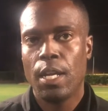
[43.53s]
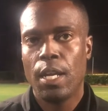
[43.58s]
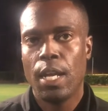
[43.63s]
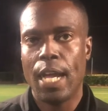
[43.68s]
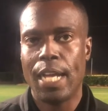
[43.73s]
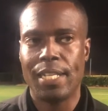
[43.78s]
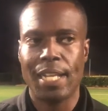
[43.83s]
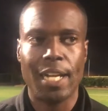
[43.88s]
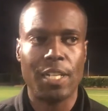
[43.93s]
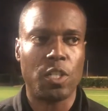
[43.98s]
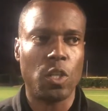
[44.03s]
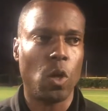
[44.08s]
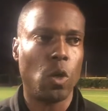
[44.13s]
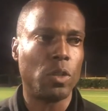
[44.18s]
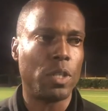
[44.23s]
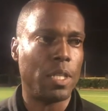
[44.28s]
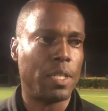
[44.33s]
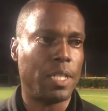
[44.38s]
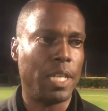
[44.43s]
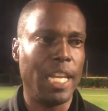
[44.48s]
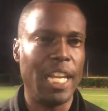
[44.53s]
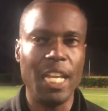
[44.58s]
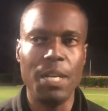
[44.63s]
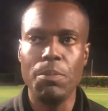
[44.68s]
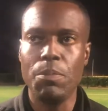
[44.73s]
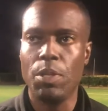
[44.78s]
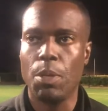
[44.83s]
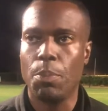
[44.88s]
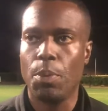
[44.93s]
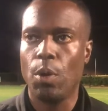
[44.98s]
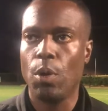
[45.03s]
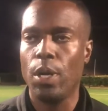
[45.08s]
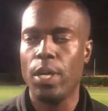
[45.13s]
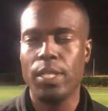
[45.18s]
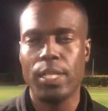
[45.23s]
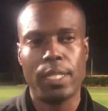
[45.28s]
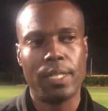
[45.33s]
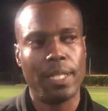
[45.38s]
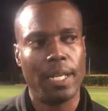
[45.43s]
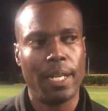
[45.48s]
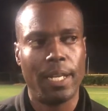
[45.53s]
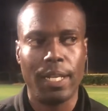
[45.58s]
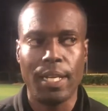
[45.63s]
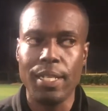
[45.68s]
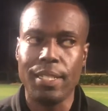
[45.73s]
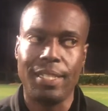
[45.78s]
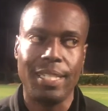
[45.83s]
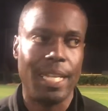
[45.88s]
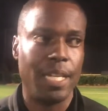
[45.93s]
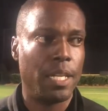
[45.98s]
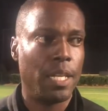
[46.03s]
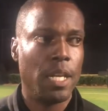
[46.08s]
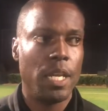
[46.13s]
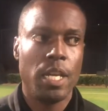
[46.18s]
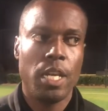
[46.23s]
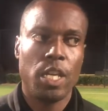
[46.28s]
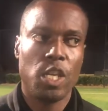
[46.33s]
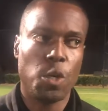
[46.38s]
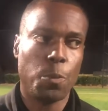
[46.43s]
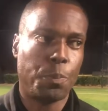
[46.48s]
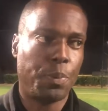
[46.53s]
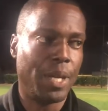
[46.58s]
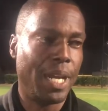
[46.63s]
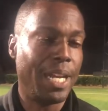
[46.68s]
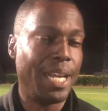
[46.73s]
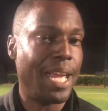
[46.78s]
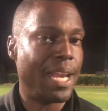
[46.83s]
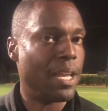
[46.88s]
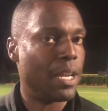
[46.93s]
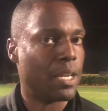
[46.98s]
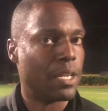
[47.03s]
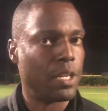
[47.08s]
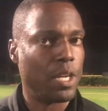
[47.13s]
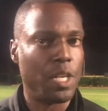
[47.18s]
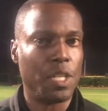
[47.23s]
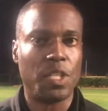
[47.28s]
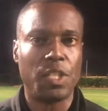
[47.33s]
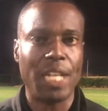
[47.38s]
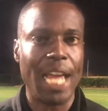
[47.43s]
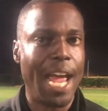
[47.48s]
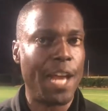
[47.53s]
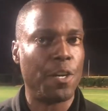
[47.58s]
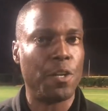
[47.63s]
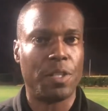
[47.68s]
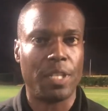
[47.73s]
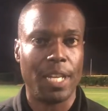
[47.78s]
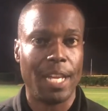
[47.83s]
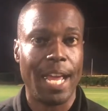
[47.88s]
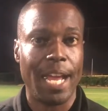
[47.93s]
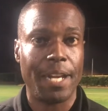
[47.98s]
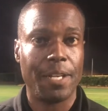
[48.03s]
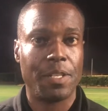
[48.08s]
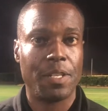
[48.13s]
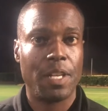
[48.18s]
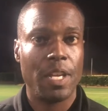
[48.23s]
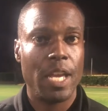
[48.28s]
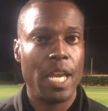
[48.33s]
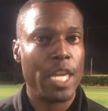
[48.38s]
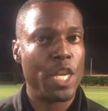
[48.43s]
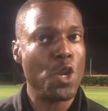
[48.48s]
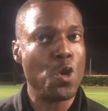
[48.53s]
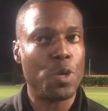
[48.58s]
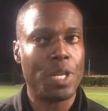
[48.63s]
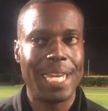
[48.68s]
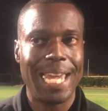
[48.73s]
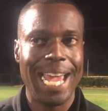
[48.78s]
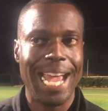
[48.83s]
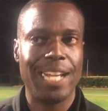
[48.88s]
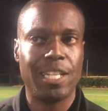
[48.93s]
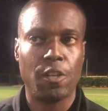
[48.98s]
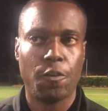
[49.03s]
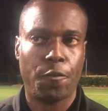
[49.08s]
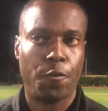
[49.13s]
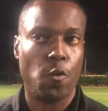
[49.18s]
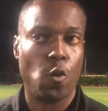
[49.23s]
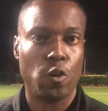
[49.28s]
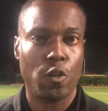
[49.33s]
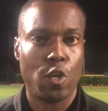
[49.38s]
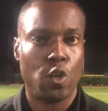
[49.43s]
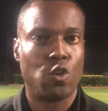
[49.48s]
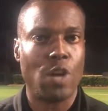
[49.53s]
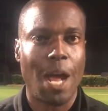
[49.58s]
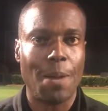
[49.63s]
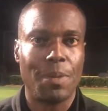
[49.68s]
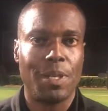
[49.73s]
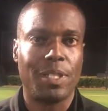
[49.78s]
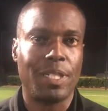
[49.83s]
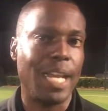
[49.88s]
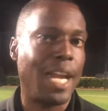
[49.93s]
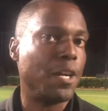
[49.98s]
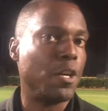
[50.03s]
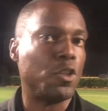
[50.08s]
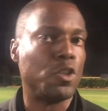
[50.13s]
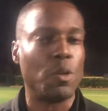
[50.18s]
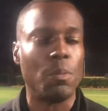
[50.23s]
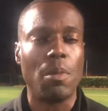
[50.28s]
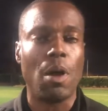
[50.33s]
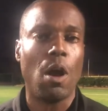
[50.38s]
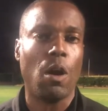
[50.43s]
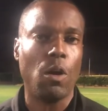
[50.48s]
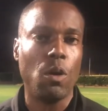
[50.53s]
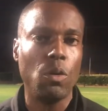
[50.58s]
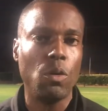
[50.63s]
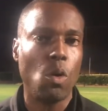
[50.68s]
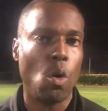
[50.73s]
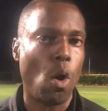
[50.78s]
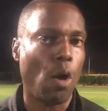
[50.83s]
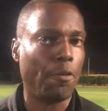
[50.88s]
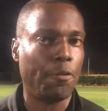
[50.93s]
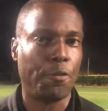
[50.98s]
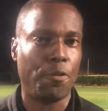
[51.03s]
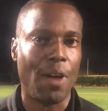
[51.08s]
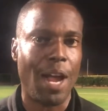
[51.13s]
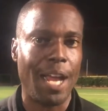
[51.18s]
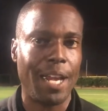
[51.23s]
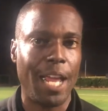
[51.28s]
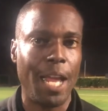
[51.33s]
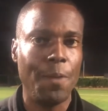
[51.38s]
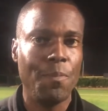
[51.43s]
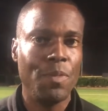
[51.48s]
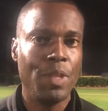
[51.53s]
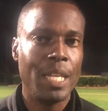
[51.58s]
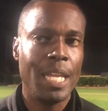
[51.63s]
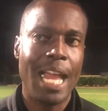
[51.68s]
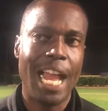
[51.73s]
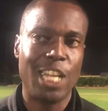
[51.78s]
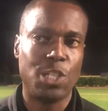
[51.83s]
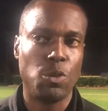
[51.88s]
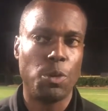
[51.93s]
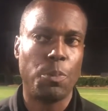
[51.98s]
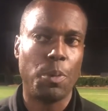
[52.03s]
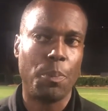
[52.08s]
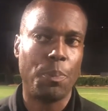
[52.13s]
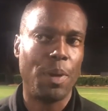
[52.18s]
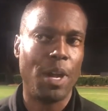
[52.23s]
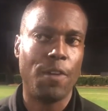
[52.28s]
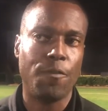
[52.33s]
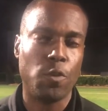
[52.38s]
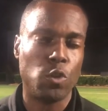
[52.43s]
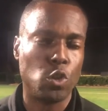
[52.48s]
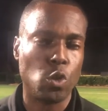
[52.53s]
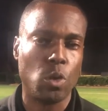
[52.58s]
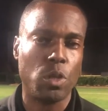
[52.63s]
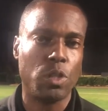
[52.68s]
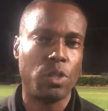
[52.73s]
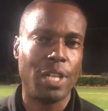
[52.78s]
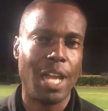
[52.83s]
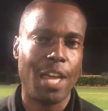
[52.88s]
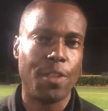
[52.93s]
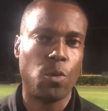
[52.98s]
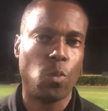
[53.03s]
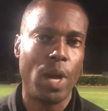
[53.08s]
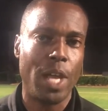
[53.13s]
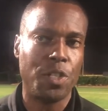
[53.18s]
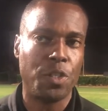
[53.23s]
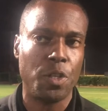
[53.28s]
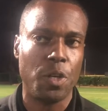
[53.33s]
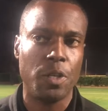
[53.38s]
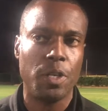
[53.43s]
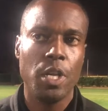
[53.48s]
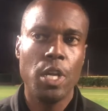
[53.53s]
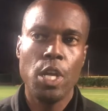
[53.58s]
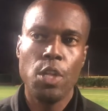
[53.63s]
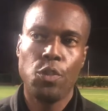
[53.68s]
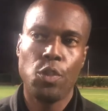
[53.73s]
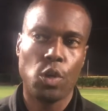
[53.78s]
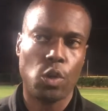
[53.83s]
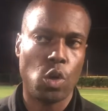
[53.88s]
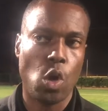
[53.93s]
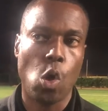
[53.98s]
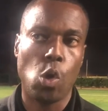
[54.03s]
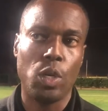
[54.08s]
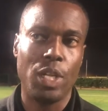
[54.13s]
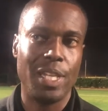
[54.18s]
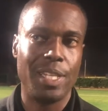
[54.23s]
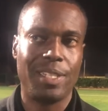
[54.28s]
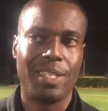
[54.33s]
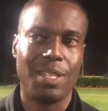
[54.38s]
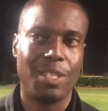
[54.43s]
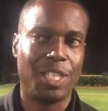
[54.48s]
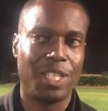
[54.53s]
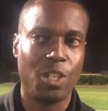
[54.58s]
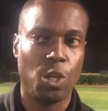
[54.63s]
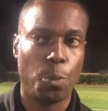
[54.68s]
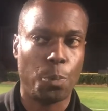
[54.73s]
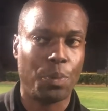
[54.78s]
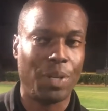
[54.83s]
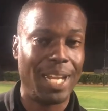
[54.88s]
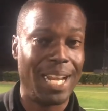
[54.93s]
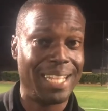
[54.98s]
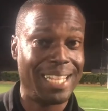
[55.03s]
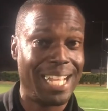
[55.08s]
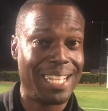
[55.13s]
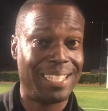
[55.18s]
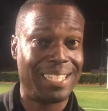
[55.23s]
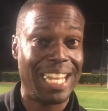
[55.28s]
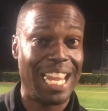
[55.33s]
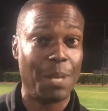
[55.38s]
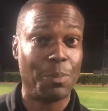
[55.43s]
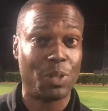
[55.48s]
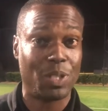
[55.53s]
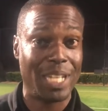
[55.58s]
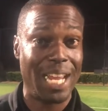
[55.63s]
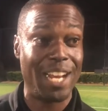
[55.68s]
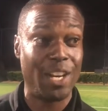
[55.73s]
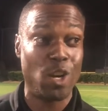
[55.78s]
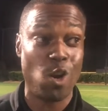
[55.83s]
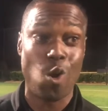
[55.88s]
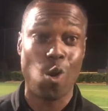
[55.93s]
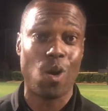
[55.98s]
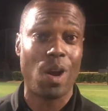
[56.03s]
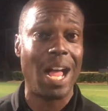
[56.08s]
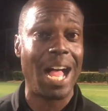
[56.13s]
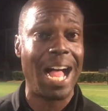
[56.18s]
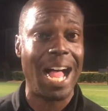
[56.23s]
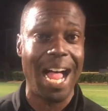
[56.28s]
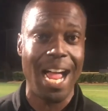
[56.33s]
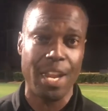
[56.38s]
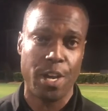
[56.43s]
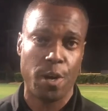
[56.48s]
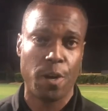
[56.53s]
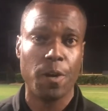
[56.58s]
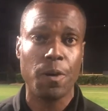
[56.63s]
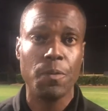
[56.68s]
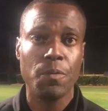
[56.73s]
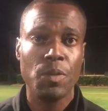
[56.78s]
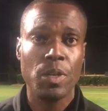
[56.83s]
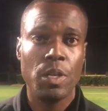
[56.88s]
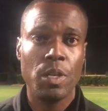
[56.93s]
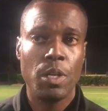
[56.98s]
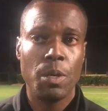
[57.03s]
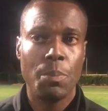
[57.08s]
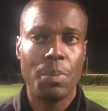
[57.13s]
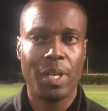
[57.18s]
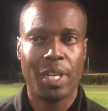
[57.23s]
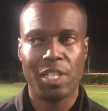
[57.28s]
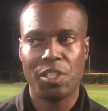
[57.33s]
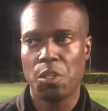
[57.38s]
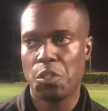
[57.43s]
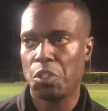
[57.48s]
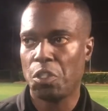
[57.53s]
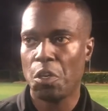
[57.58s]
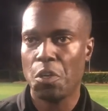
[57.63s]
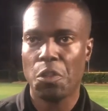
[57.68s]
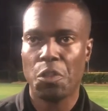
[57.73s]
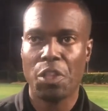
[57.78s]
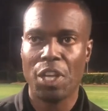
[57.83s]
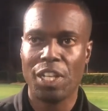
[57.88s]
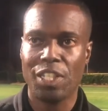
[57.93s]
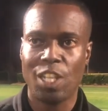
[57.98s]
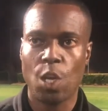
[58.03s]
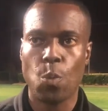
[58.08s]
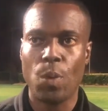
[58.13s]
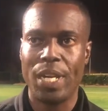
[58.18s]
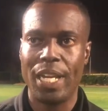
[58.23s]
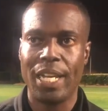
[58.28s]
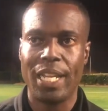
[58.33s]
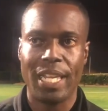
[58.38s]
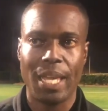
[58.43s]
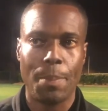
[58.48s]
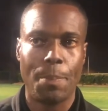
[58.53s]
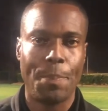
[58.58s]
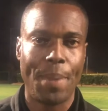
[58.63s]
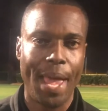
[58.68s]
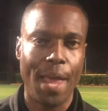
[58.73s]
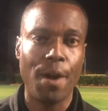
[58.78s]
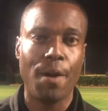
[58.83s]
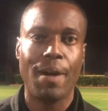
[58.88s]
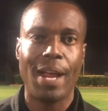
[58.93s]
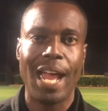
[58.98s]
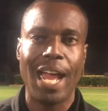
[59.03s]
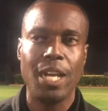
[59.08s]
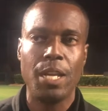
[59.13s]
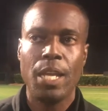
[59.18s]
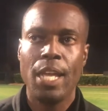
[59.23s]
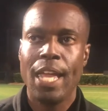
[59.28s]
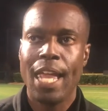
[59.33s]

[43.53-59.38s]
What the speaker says: As I told the team, the boys, I said, listen, you played at a good standard tonight. You can't afford to drop the standard tomorrow or Friday as we prepare for Georgia Southwestern. The goal is to still play at that same standard or higher, because there's certain things that we need to get better at.